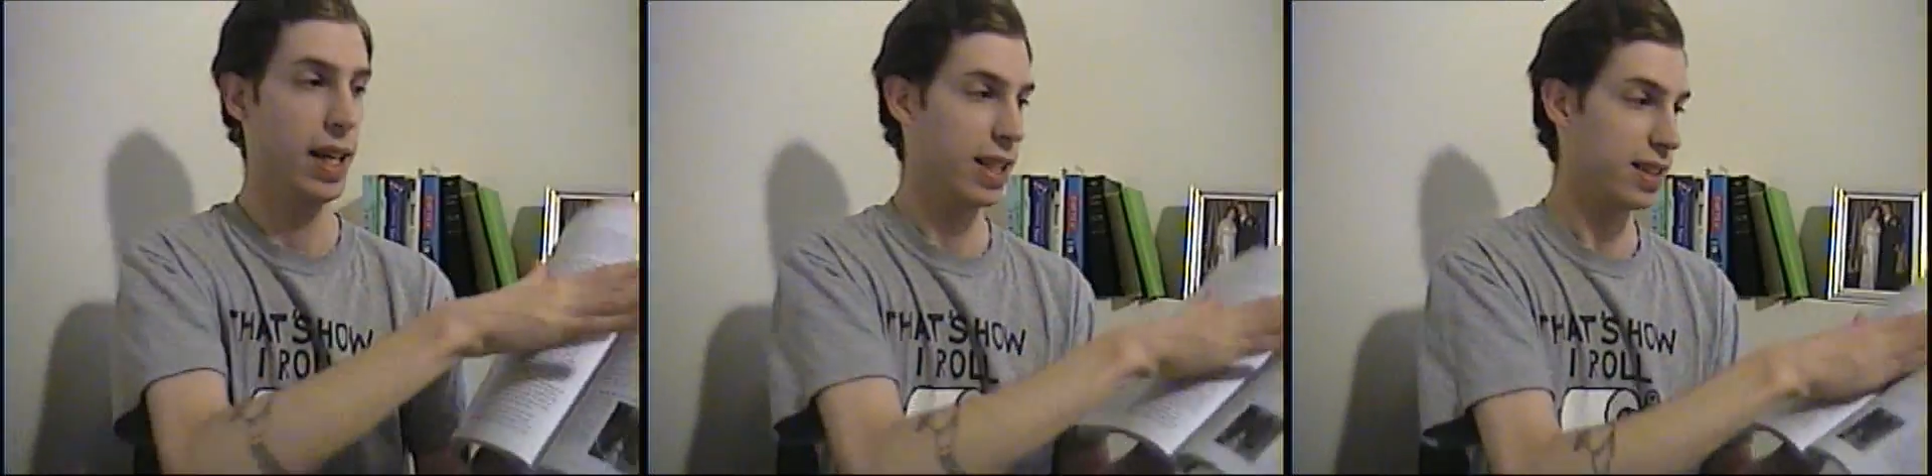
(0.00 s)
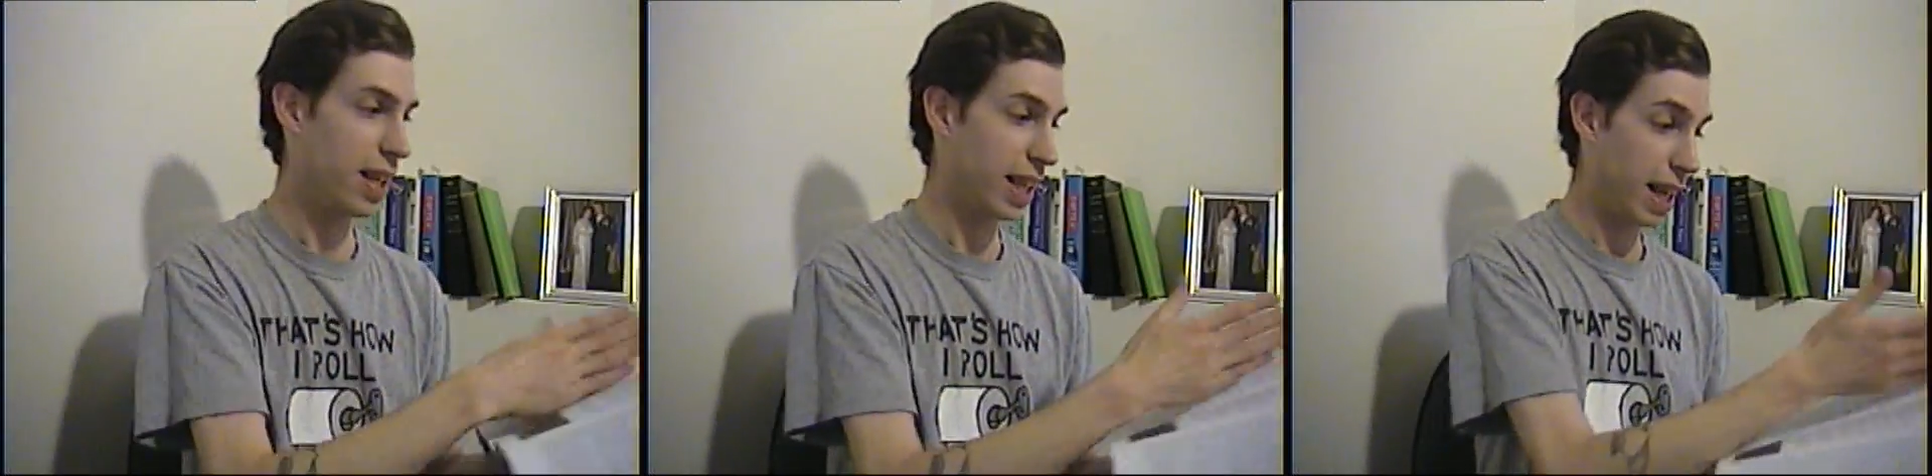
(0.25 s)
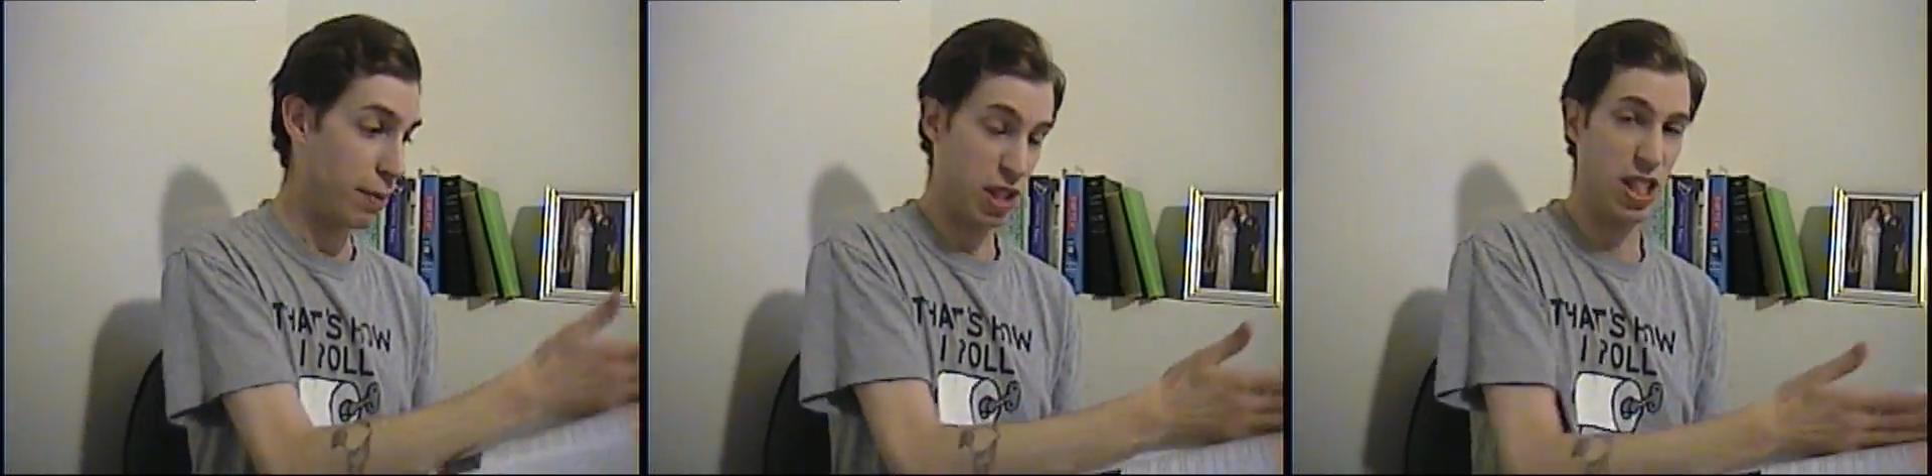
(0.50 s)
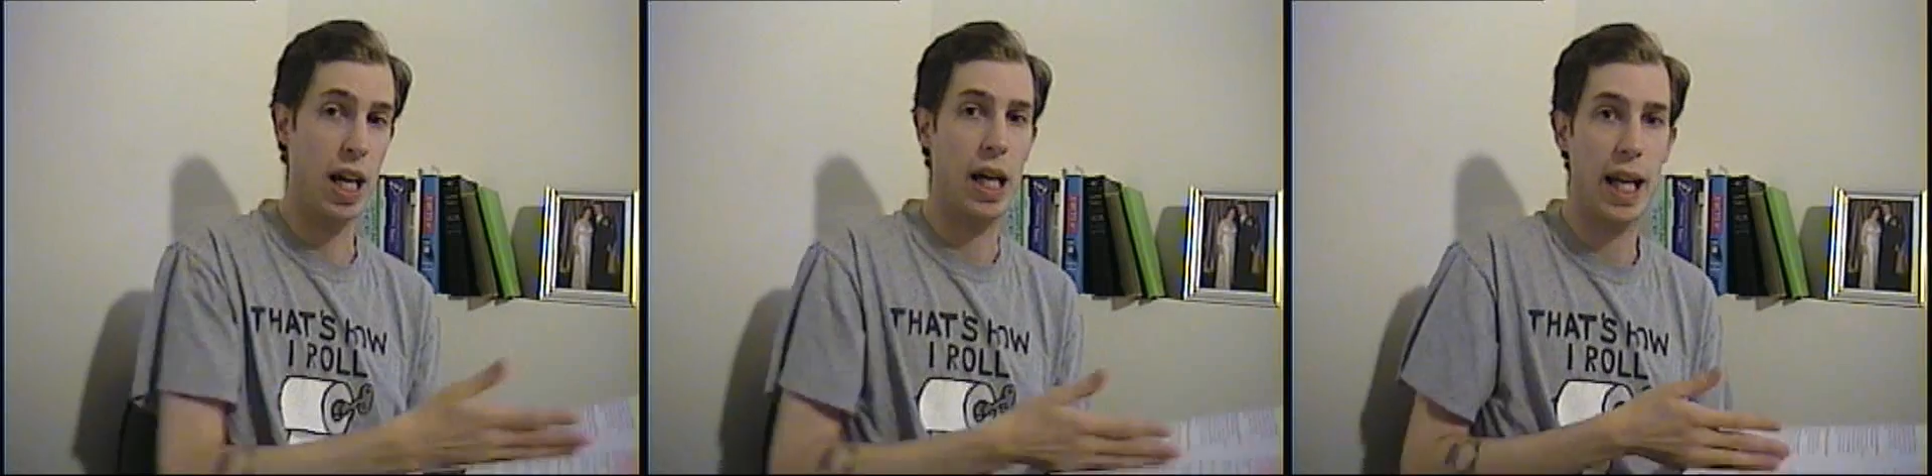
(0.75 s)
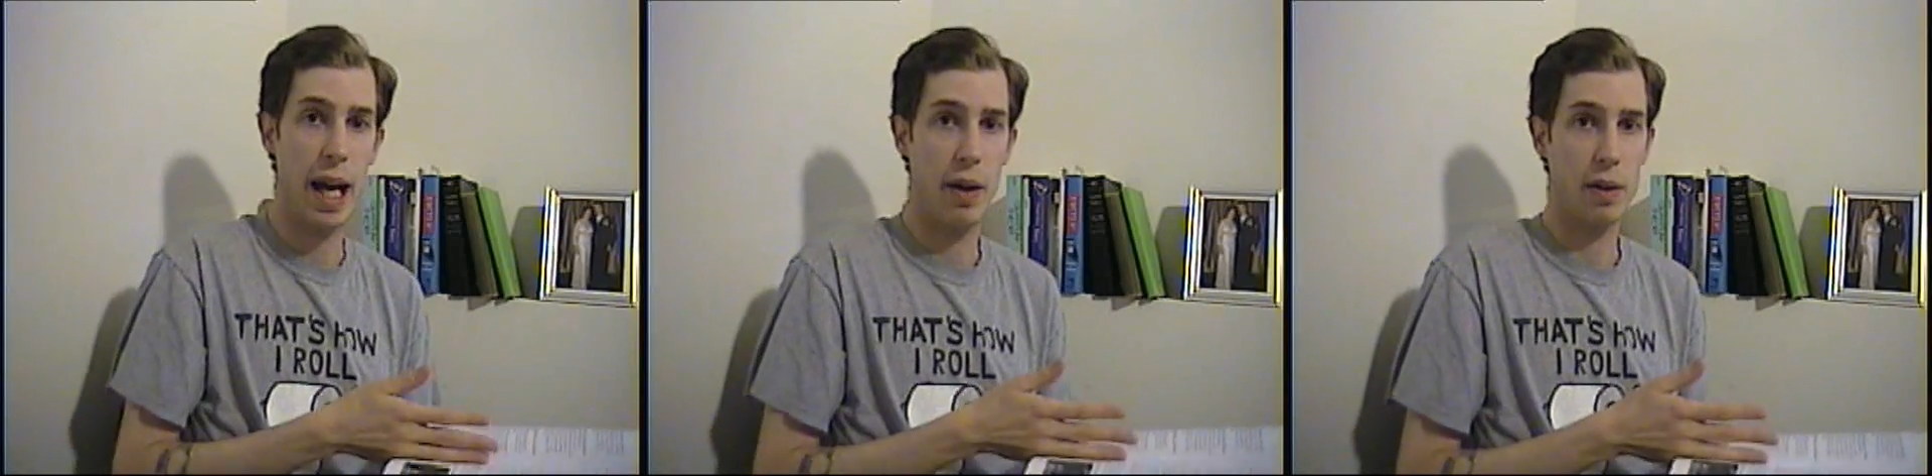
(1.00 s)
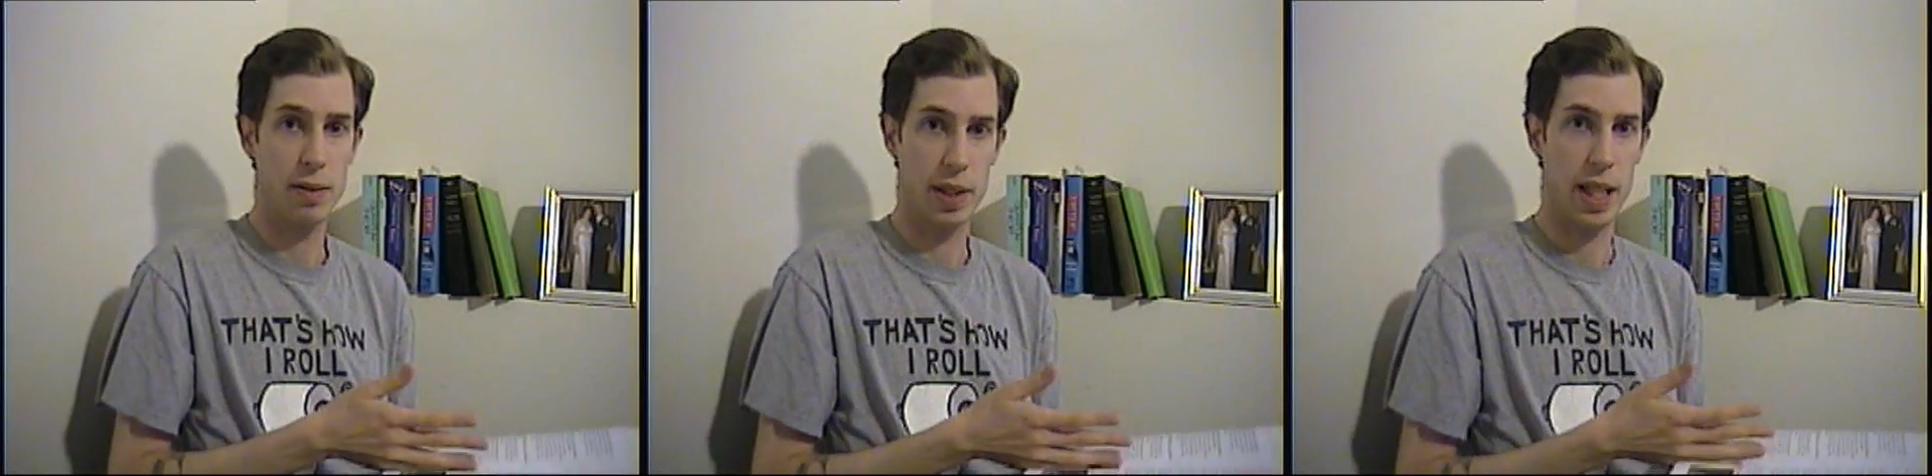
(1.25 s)
It's not like it was cut
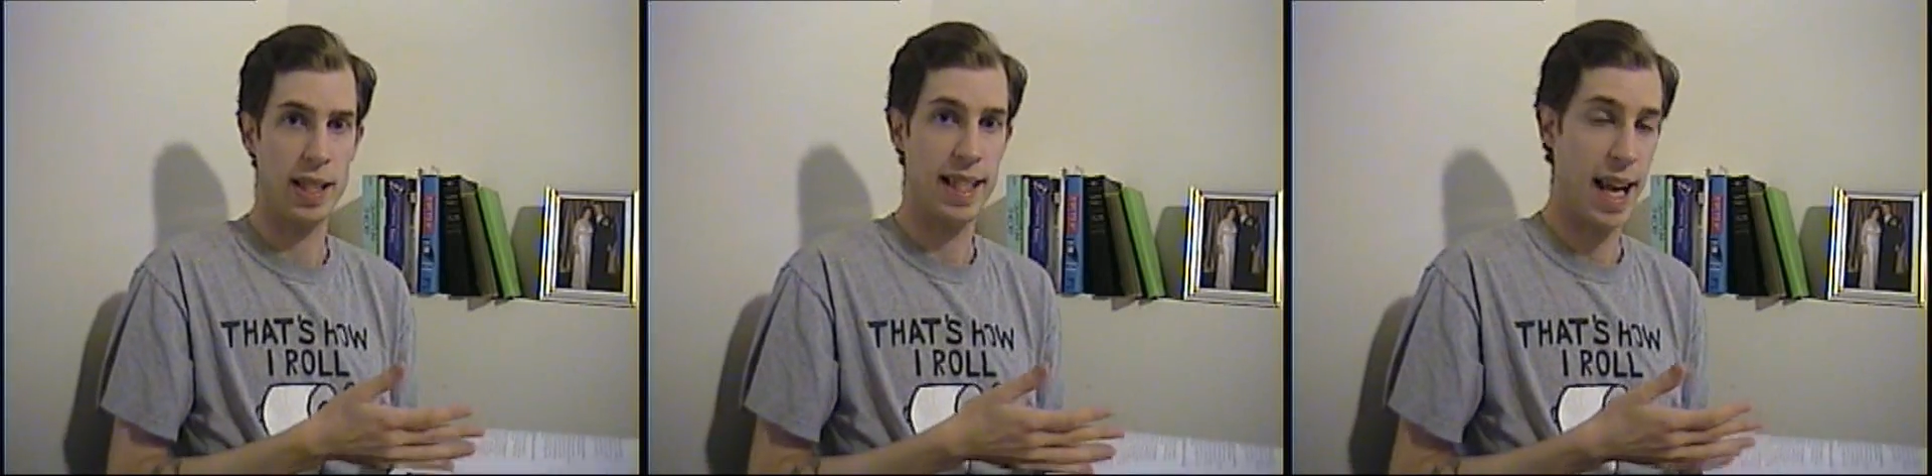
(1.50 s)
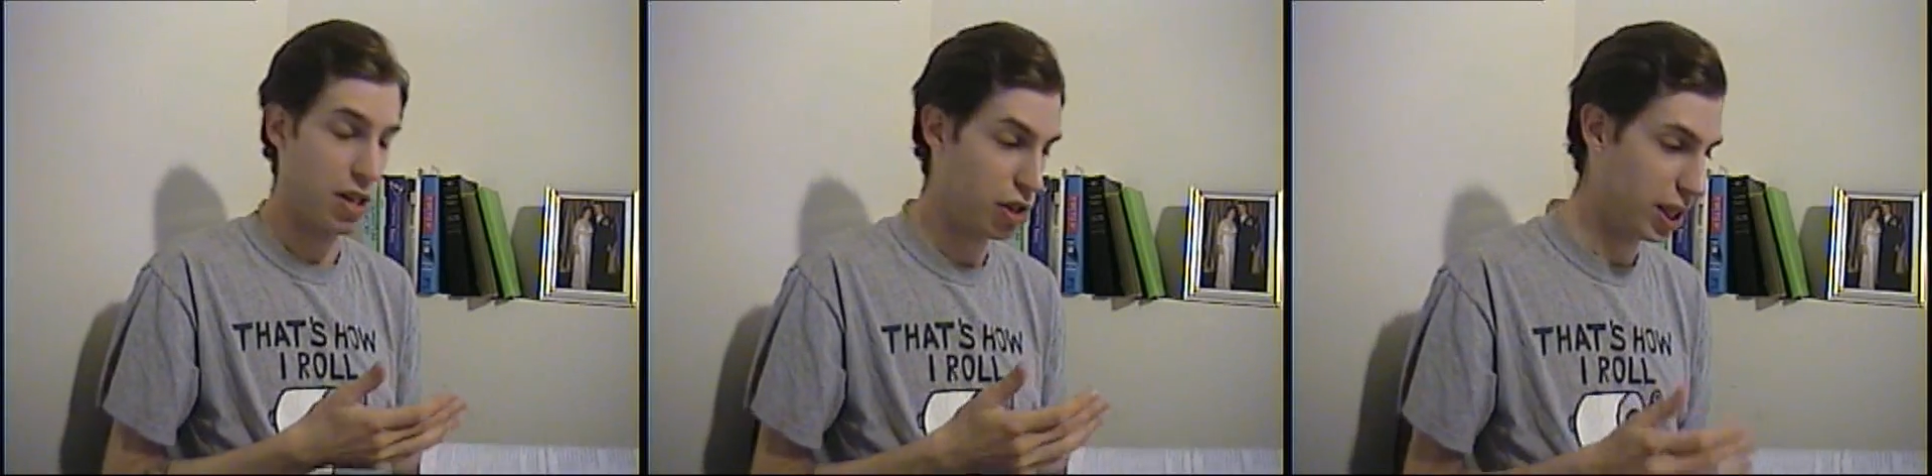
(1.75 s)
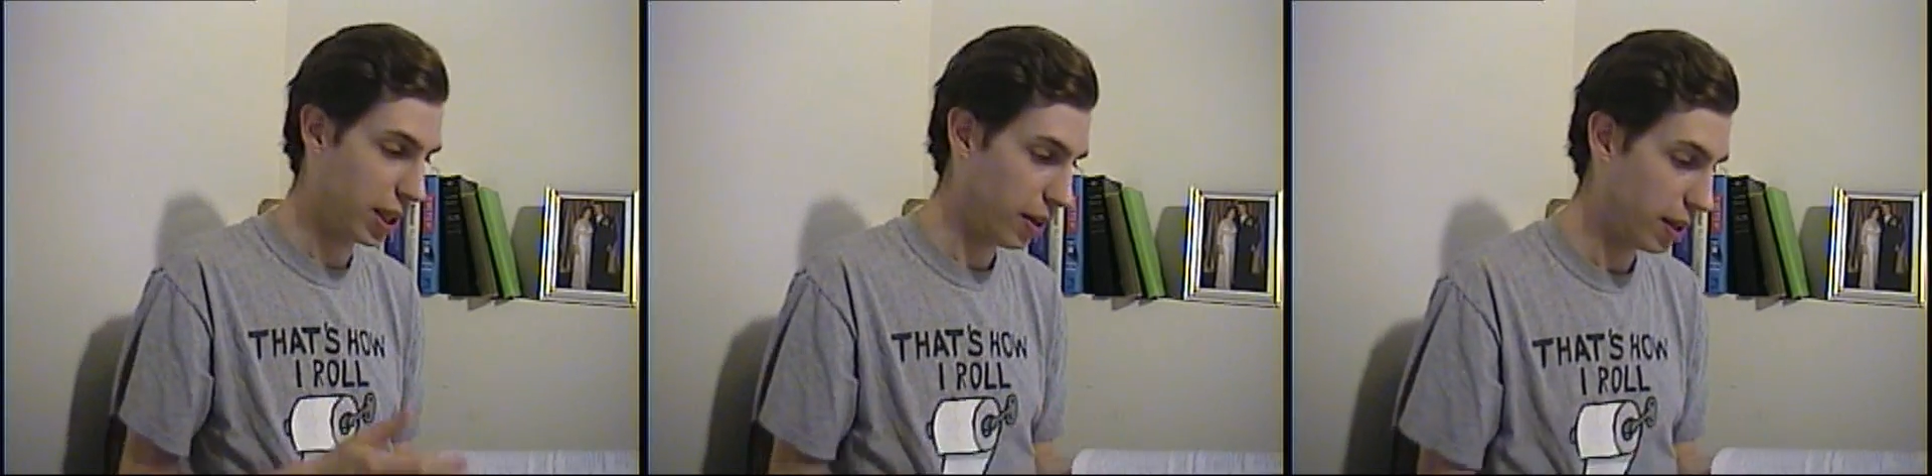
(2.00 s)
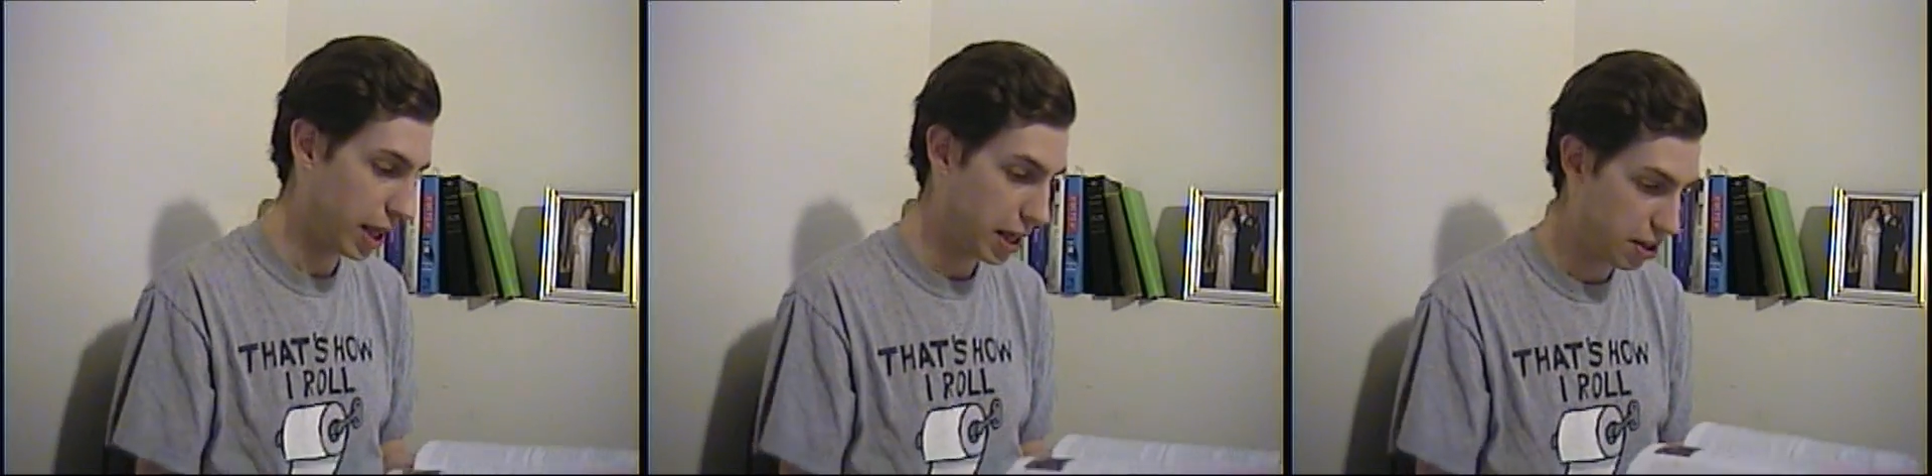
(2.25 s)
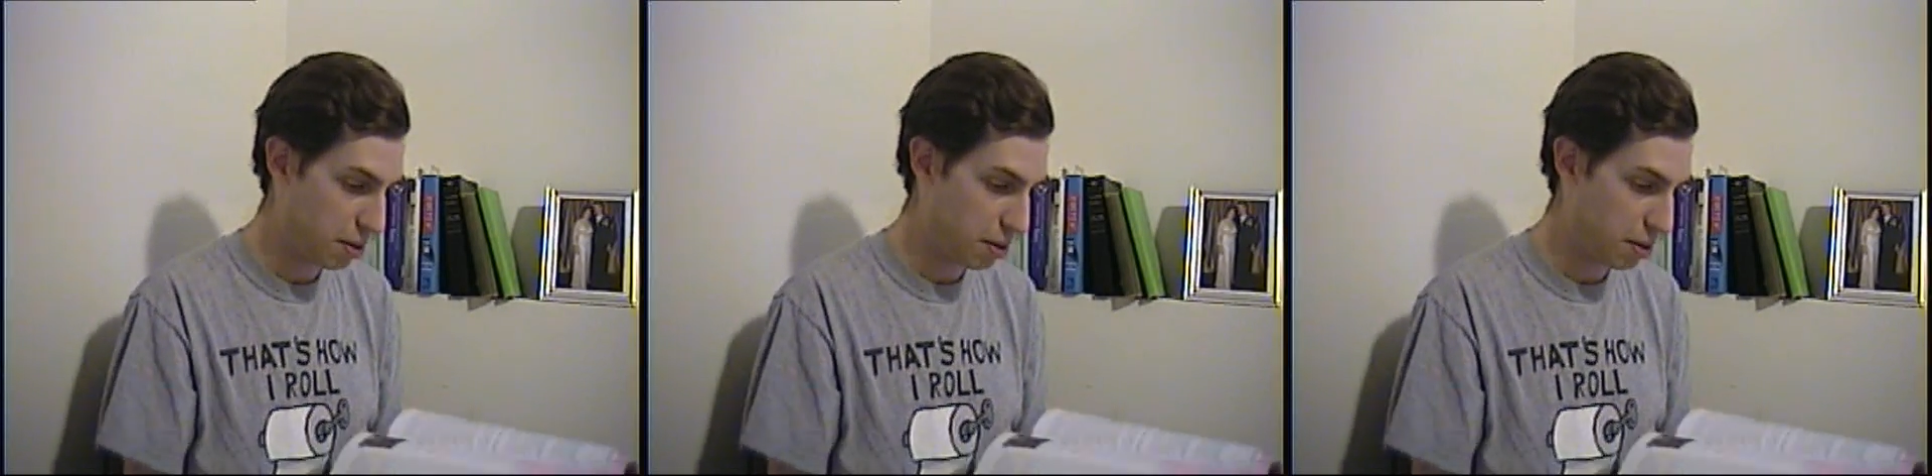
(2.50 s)
out intentionally or anything.